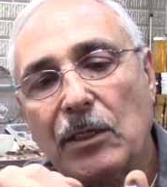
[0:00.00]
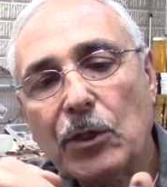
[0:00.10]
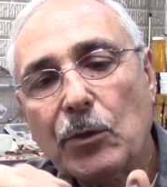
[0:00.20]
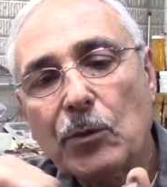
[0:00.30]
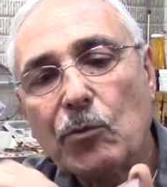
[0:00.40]

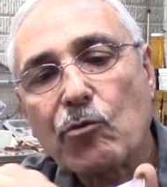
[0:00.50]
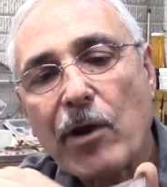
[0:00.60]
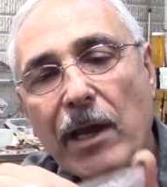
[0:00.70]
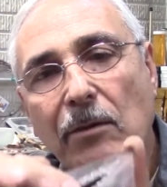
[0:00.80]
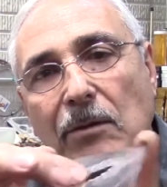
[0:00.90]
you
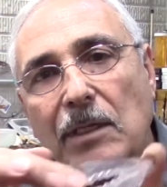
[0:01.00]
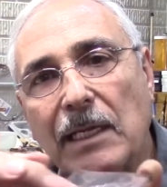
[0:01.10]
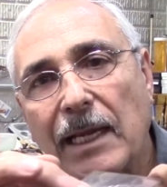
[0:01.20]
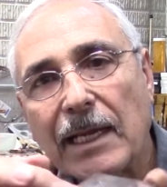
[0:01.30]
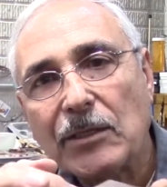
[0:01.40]
round
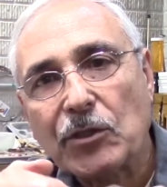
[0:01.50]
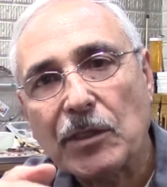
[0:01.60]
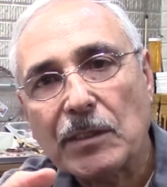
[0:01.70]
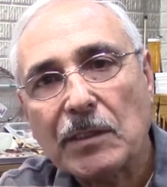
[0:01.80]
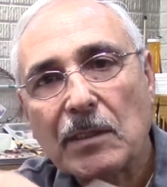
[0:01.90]
the
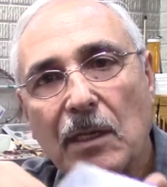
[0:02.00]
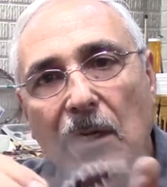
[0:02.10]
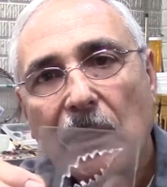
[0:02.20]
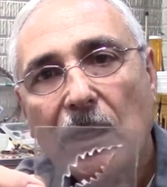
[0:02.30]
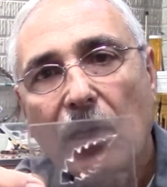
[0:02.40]
edges
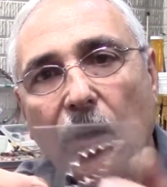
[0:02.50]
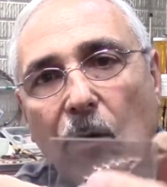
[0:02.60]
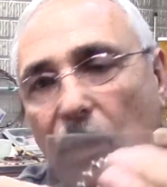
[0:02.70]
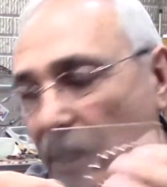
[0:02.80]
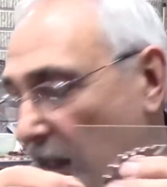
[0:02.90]

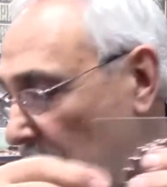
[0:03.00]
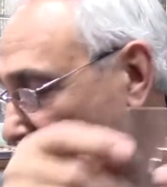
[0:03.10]
all around.